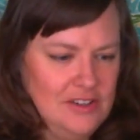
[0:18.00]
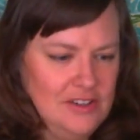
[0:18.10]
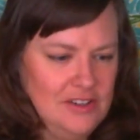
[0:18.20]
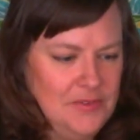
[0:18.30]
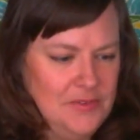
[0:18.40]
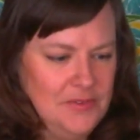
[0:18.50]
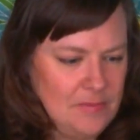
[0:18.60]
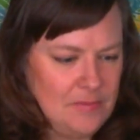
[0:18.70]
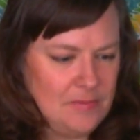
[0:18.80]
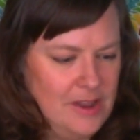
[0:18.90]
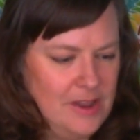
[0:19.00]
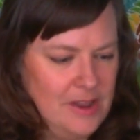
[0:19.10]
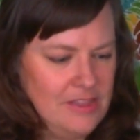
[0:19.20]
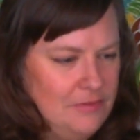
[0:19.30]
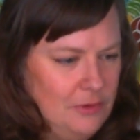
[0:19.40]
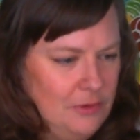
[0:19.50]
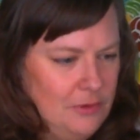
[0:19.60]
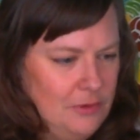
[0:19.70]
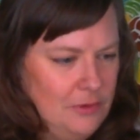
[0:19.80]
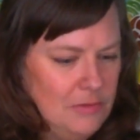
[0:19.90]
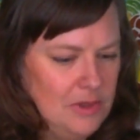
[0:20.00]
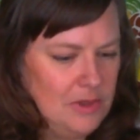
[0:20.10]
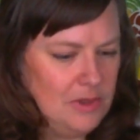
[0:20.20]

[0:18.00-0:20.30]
No, I think I have to do something else first.